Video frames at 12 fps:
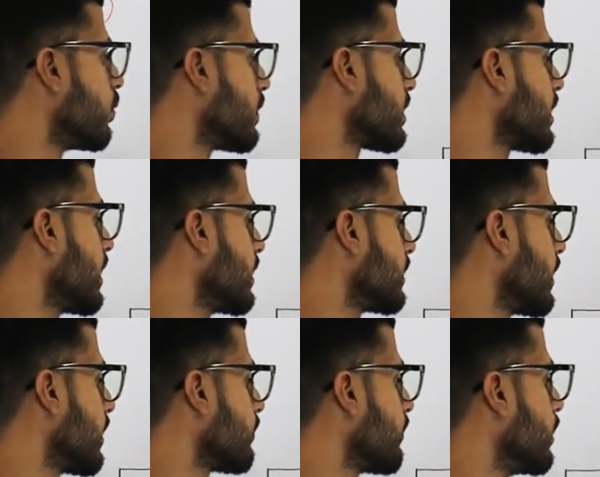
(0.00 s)
overwrite
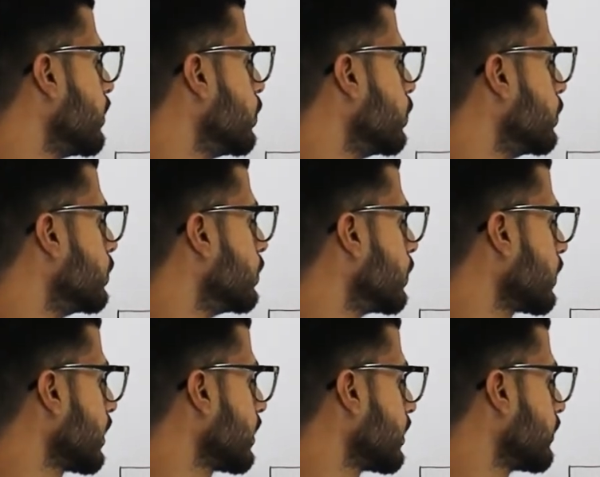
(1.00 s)
that value.
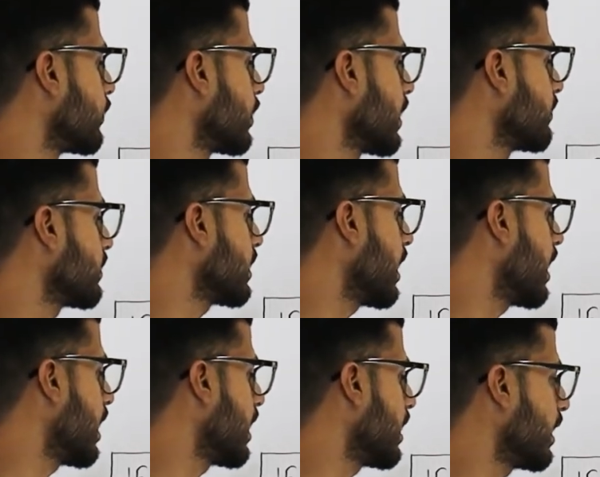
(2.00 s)
Okay, whatever
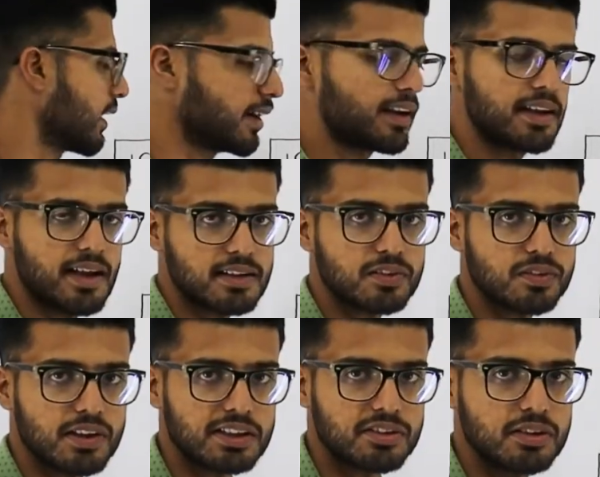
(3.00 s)
ID has
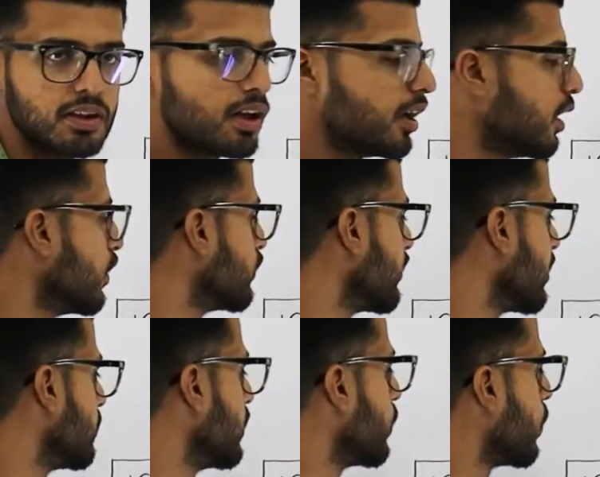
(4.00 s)
fetched will
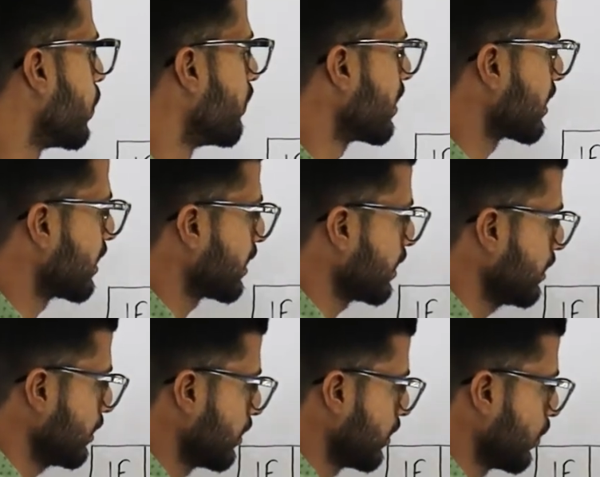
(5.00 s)
be
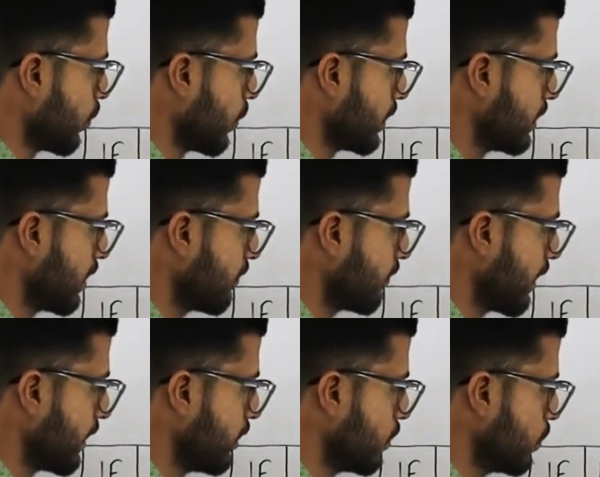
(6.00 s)
overwritten with the
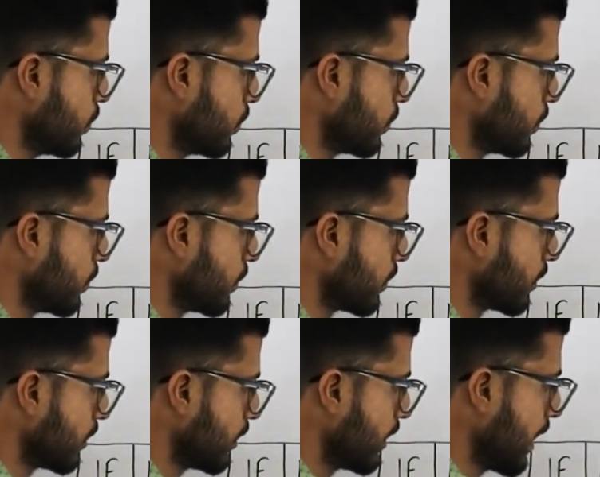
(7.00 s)
value
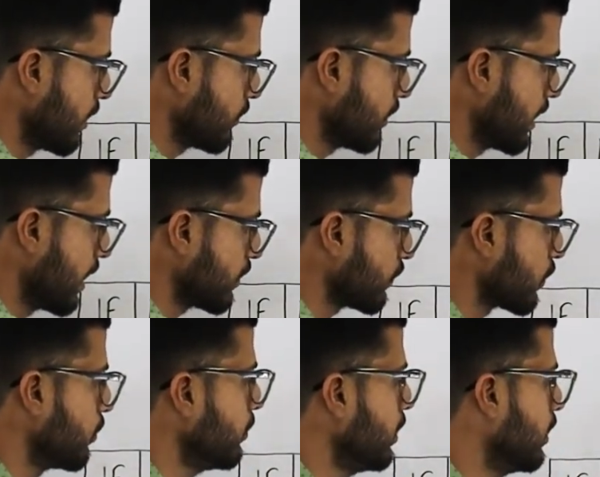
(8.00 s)
that we get
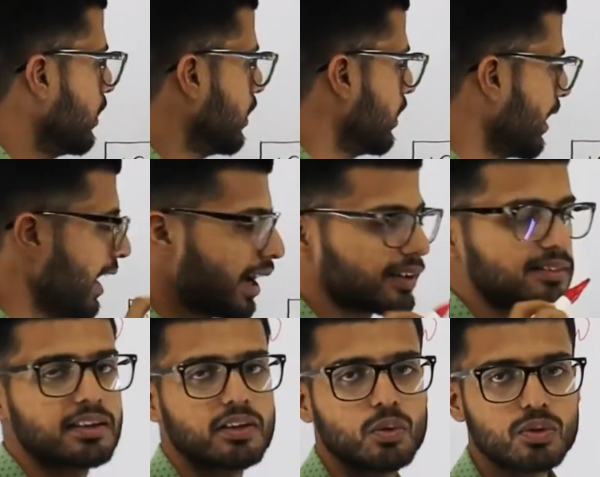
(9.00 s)
from
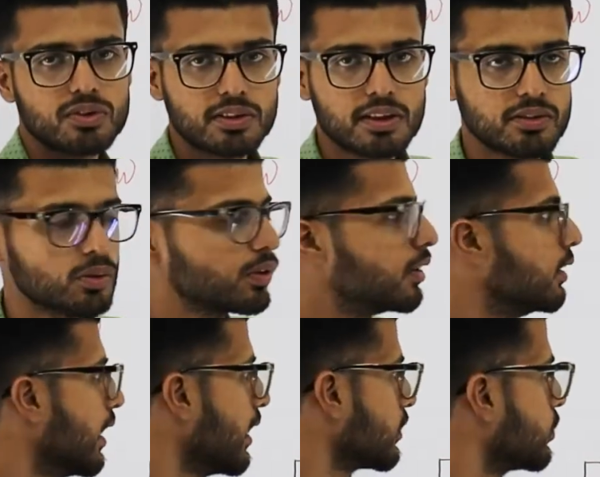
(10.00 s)
execute stage only.
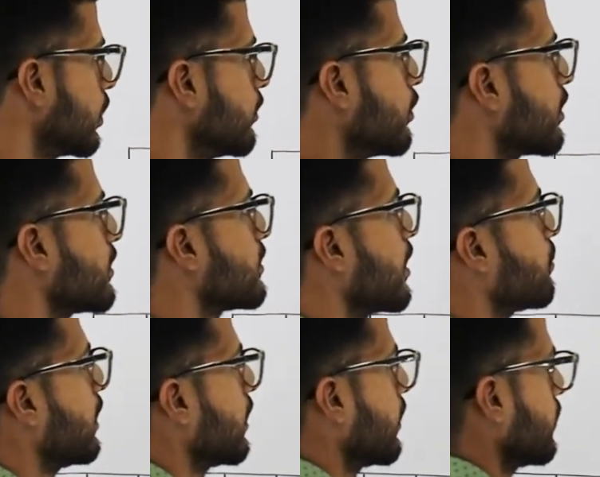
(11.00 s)
Actually, what is happening